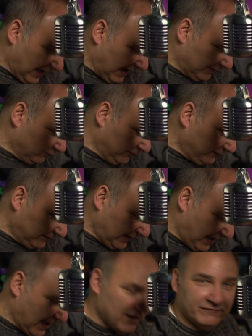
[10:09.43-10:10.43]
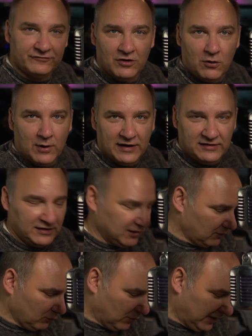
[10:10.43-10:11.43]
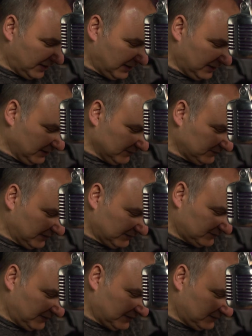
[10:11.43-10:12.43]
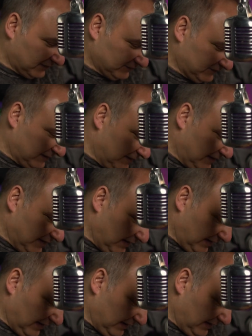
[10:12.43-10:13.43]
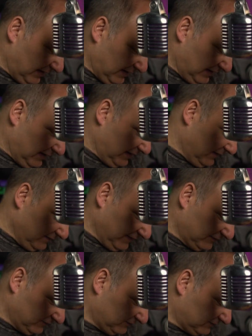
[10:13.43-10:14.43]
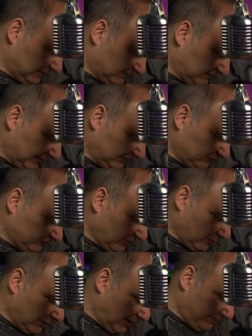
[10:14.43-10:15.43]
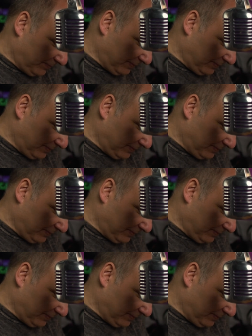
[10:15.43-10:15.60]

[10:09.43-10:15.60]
I really have no idea what it is they sent us. They just, things show up